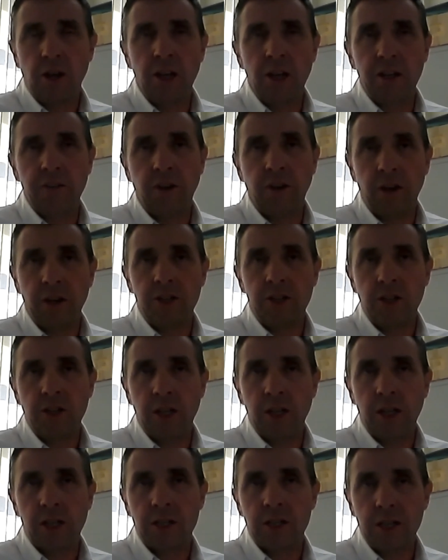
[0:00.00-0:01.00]
of
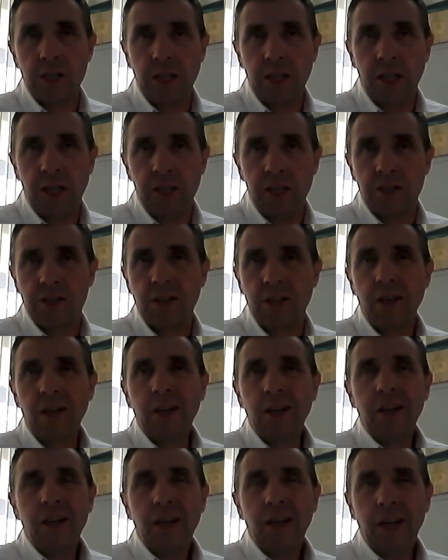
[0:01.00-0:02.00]
Hygienics is
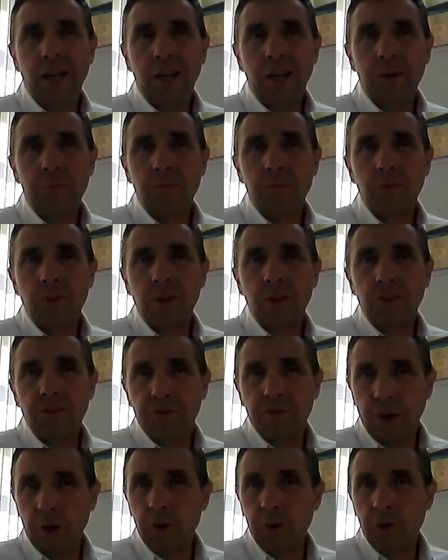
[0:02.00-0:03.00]

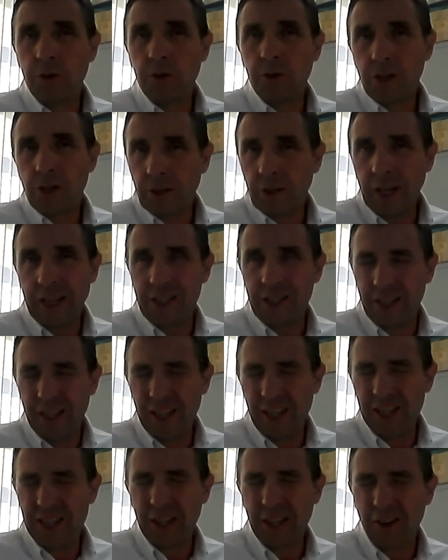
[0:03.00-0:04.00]
photocatalytic
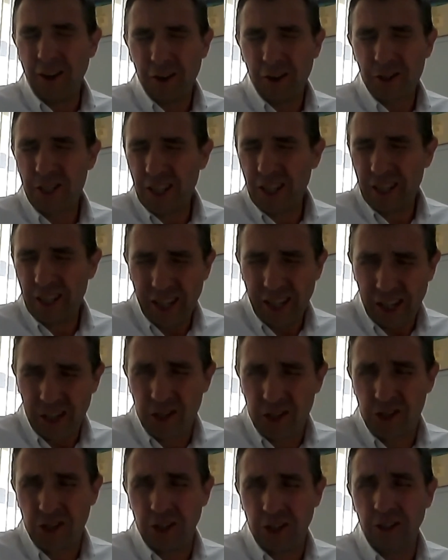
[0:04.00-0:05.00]

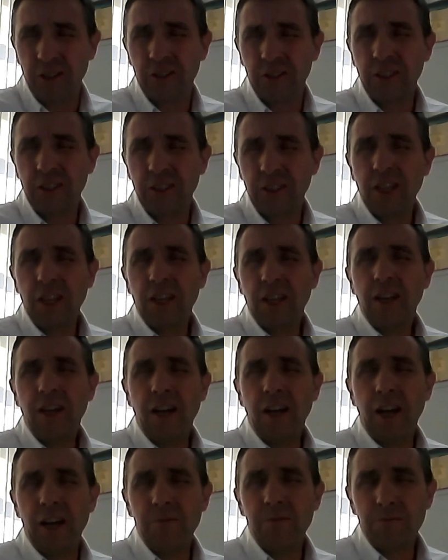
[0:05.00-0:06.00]
oxidation,
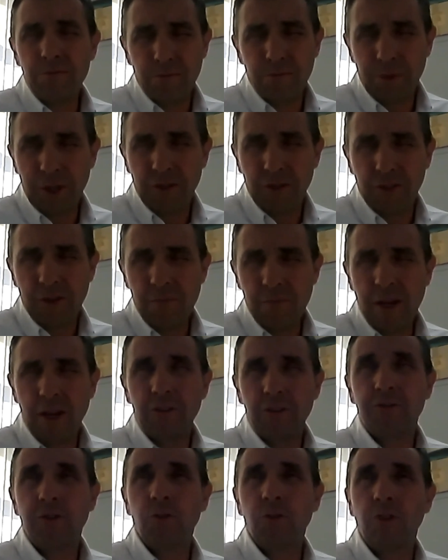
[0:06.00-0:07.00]
bit of a
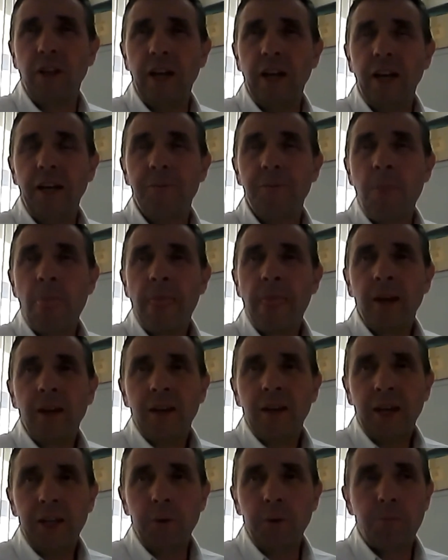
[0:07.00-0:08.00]
mouthful there, and
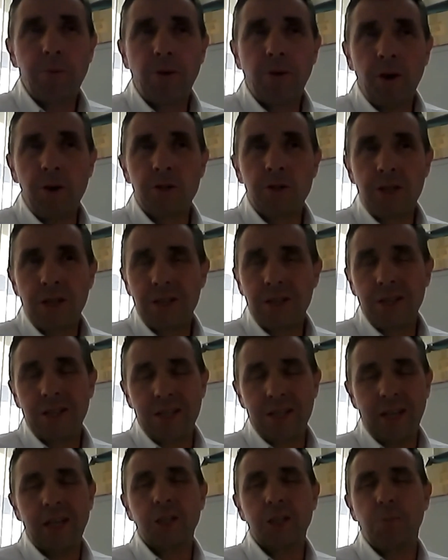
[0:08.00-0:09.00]
the process that
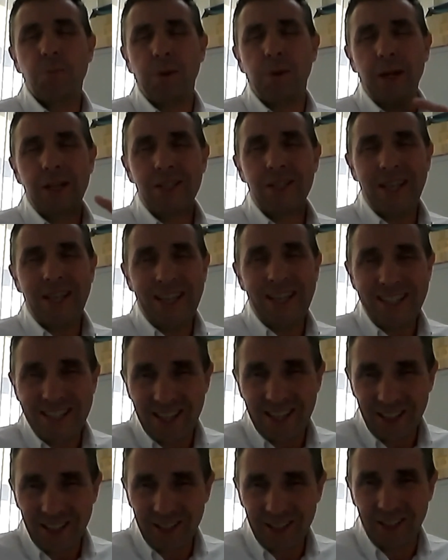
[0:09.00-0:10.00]
takes place
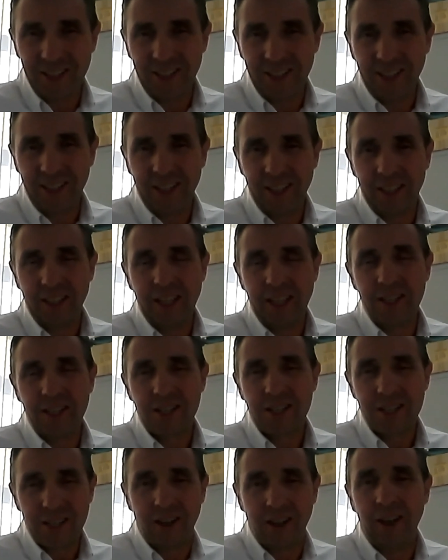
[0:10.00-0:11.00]
internally
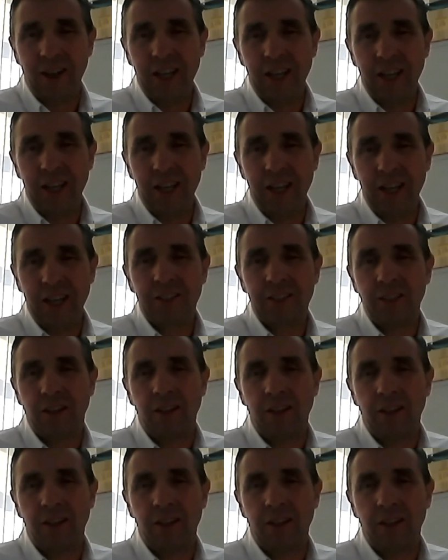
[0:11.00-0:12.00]
inside the
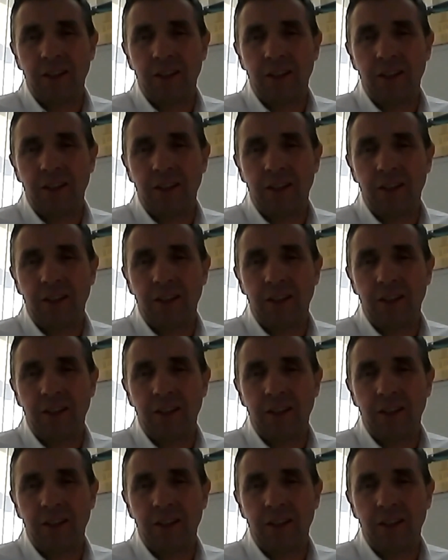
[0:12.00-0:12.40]
Hygienics unit.